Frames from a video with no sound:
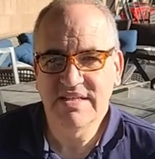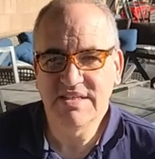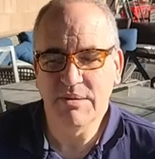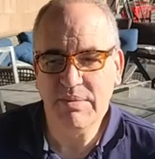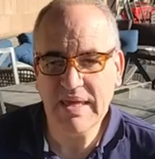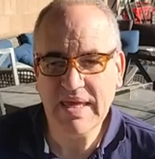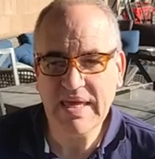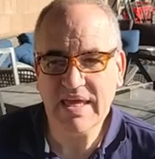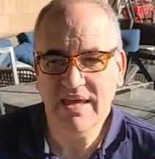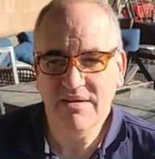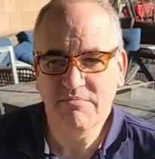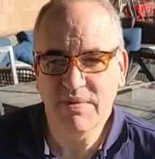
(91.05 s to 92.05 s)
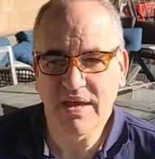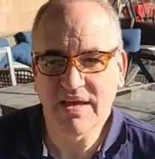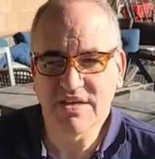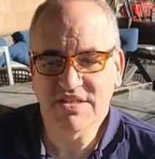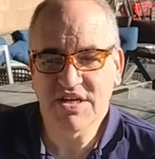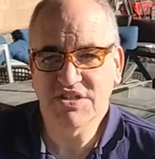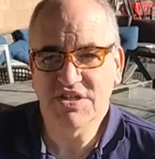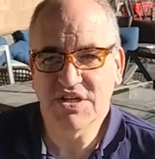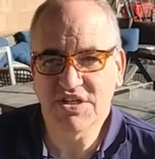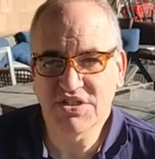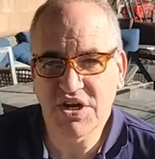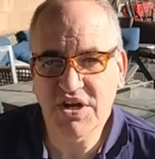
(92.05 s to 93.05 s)
to be because there's an
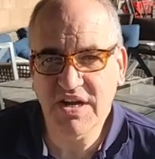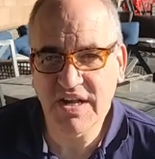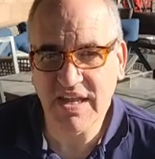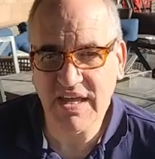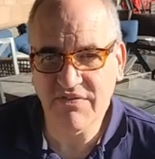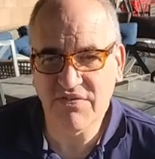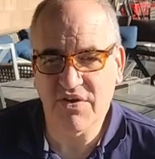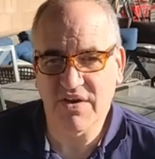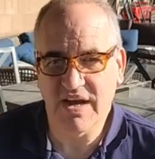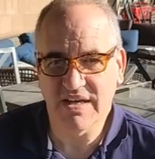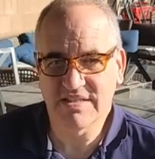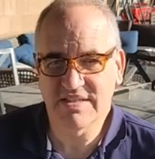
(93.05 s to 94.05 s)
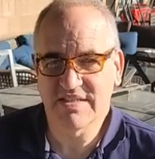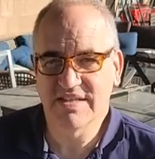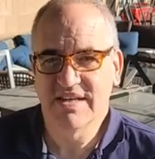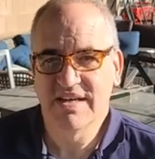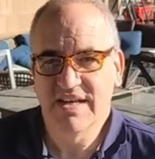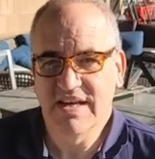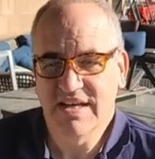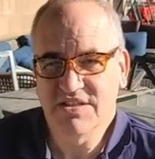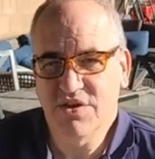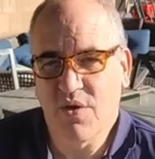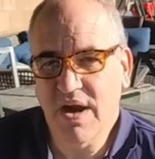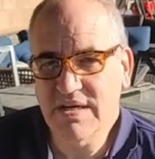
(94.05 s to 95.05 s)
eternity for us. And
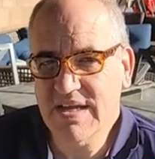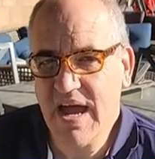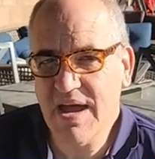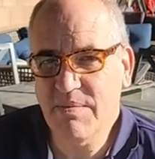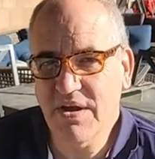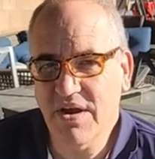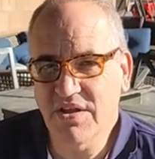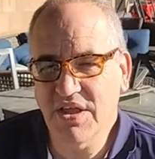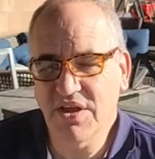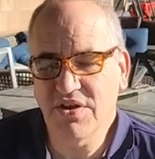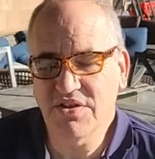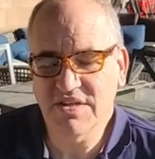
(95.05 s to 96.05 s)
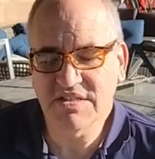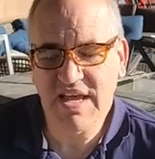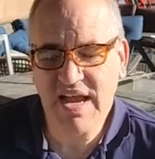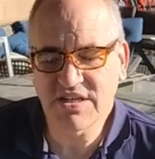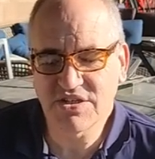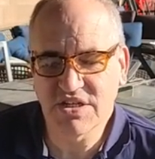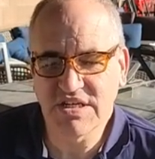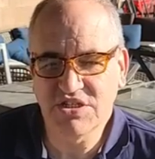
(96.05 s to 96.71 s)
so our time here on the earth is actually